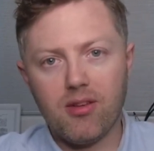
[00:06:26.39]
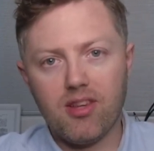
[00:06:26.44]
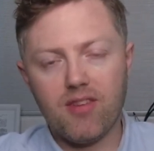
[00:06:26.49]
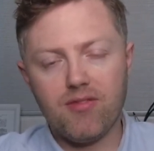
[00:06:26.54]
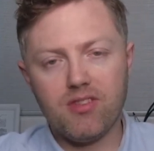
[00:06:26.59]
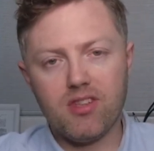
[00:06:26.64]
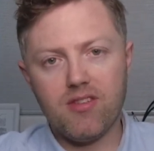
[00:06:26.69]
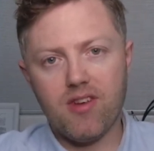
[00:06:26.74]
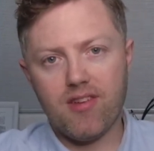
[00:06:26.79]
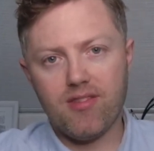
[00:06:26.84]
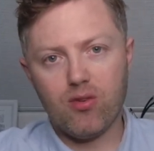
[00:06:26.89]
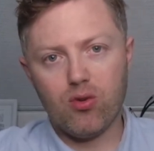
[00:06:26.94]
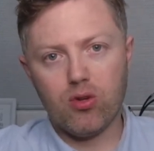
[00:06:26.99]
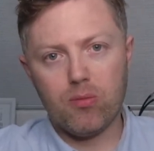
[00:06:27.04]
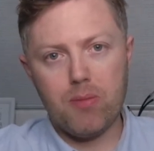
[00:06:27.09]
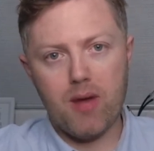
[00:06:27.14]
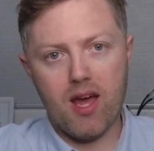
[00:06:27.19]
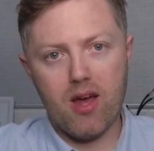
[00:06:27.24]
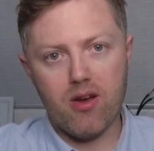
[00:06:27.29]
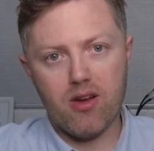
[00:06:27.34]
75
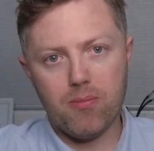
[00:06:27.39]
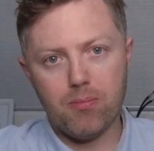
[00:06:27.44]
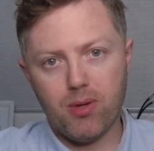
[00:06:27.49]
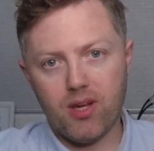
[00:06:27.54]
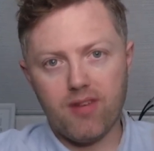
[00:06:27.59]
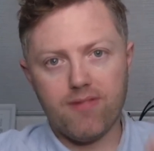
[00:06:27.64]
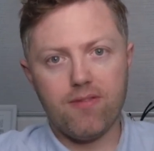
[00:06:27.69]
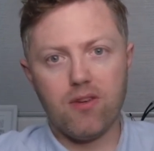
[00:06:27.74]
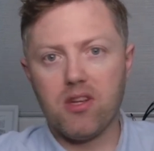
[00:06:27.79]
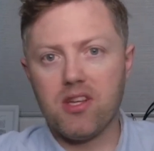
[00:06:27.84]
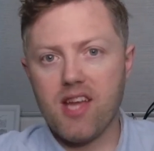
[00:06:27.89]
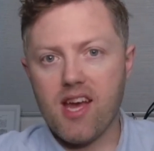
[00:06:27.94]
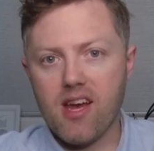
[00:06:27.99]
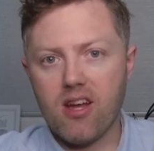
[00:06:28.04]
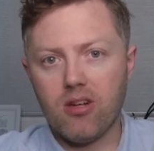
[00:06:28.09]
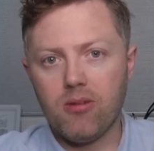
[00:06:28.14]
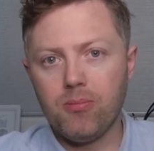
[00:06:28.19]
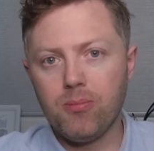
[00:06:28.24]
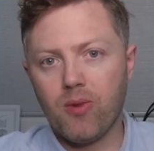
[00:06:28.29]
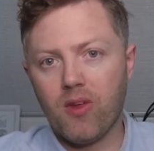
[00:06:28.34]
horsepower, put your foot
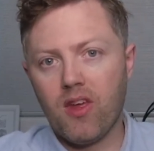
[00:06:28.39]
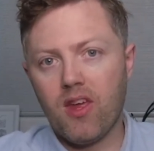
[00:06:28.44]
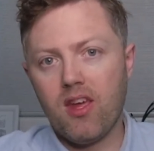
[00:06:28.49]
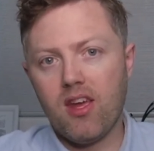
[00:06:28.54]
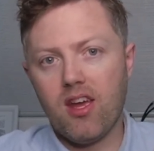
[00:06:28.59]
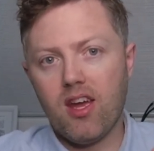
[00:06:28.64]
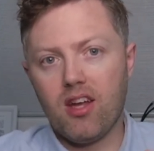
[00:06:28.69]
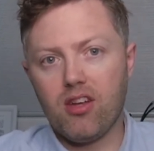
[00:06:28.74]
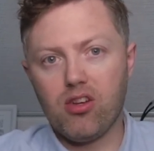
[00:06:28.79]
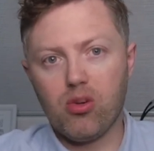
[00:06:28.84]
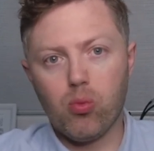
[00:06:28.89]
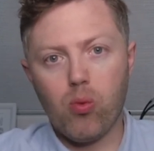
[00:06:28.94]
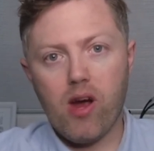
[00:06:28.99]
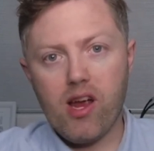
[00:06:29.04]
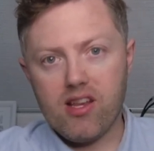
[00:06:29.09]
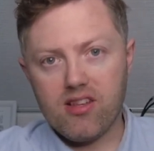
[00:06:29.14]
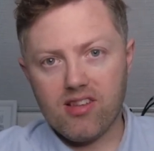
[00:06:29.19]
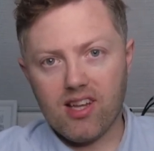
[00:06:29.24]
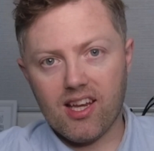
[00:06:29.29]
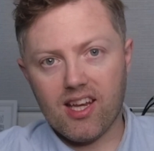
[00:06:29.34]
down and you
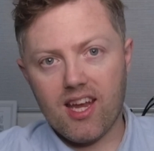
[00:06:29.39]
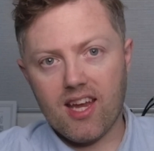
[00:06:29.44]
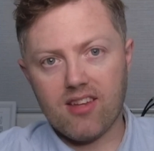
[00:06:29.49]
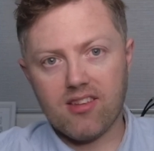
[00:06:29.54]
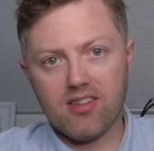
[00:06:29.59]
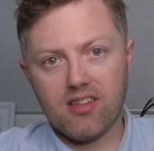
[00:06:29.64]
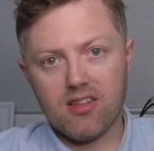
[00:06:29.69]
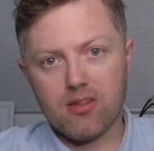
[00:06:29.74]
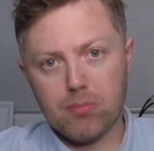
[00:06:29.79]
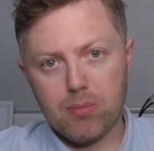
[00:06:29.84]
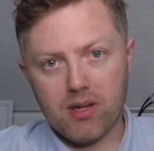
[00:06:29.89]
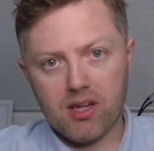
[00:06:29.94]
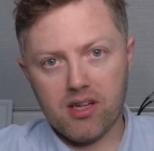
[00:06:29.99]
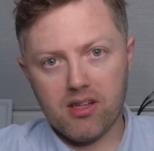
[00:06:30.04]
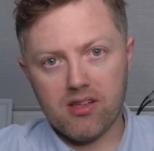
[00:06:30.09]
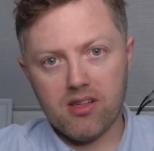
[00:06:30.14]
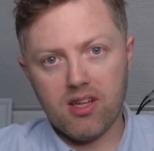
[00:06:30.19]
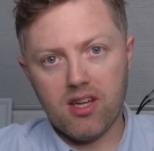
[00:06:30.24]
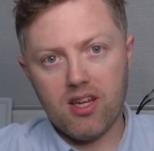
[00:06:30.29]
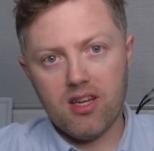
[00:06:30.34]
wait till it gets to your
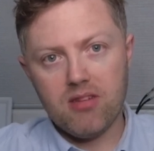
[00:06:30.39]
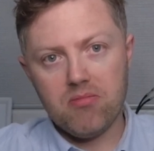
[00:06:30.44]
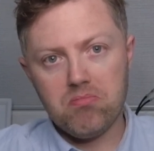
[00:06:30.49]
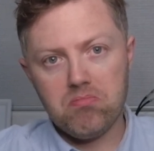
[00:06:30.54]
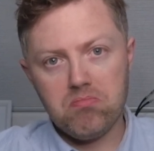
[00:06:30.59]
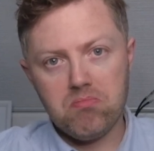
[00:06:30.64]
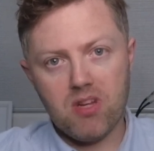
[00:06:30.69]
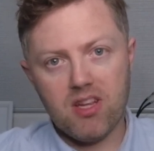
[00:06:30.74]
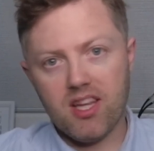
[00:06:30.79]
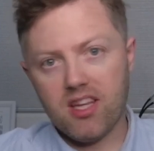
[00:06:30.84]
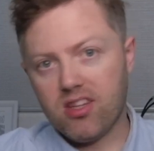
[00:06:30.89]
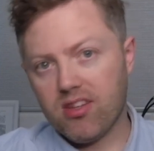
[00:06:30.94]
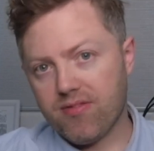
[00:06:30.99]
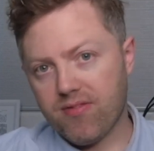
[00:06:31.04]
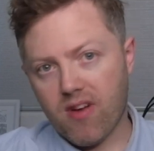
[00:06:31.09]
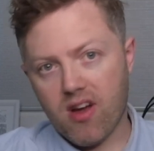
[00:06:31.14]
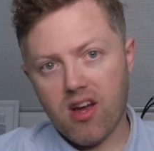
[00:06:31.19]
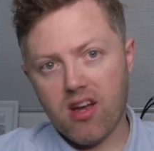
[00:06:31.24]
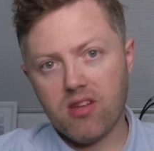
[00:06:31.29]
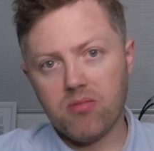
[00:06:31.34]
speed and then you're
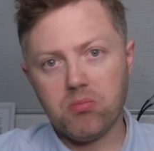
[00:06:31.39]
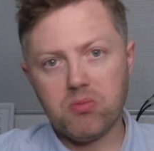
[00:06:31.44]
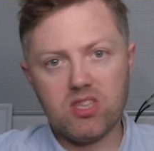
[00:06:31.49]
fine.